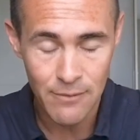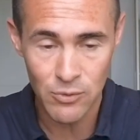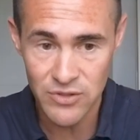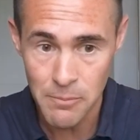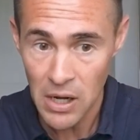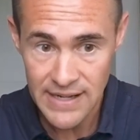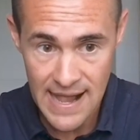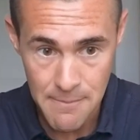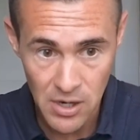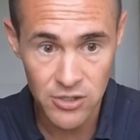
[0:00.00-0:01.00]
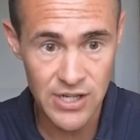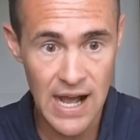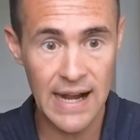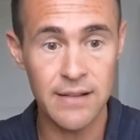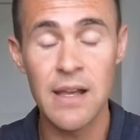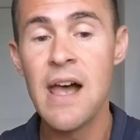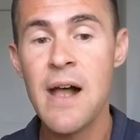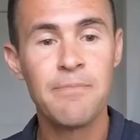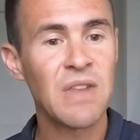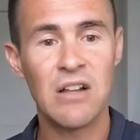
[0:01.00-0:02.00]
It was a Monday, March 9th.
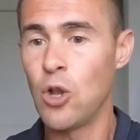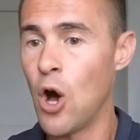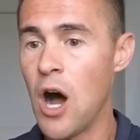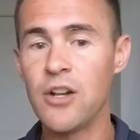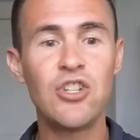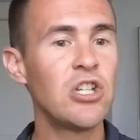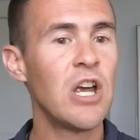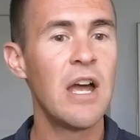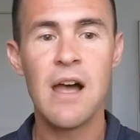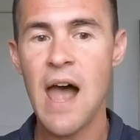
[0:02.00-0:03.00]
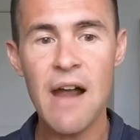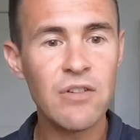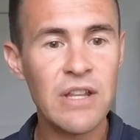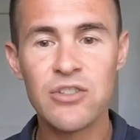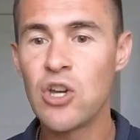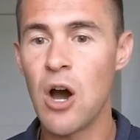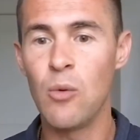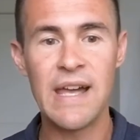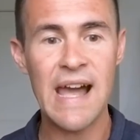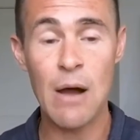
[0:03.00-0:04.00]
Launch, everything's
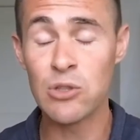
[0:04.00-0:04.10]
going.